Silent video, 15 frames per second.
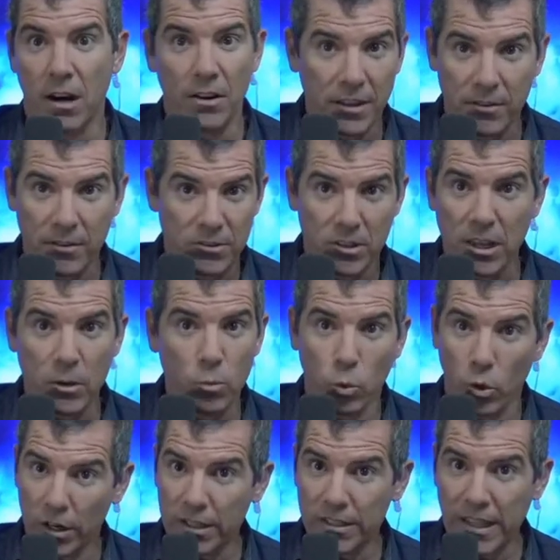Do they
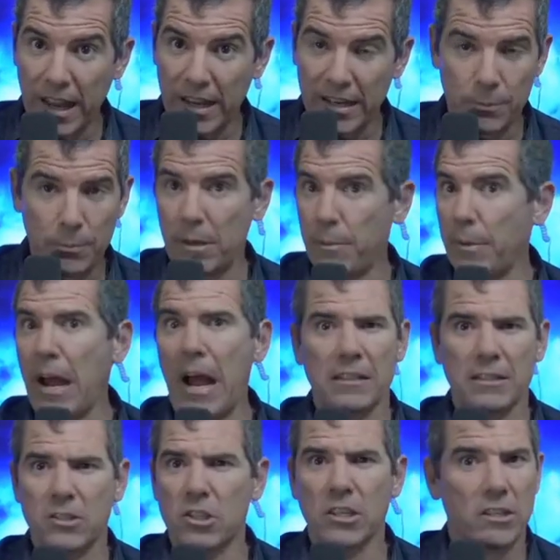work in that
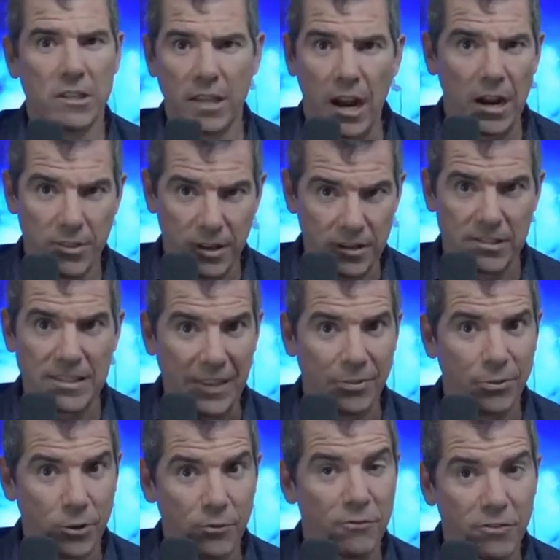epidemiology? Is
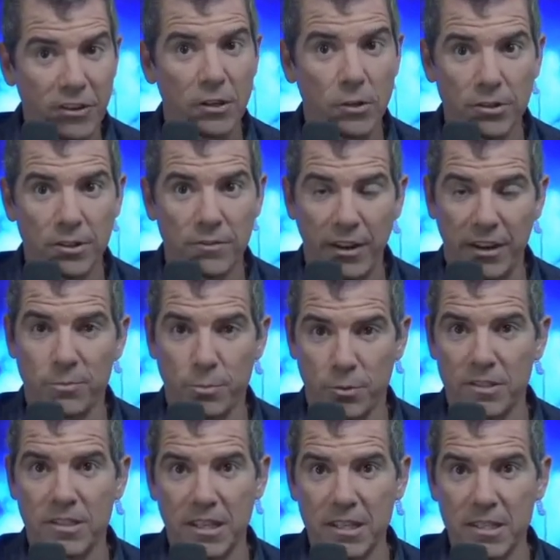that their field of
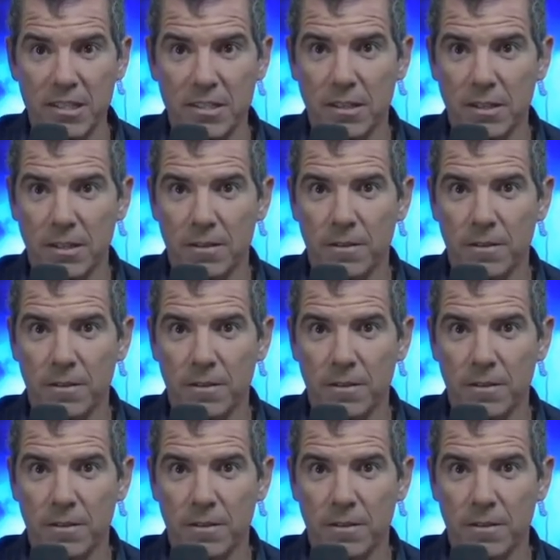expertise?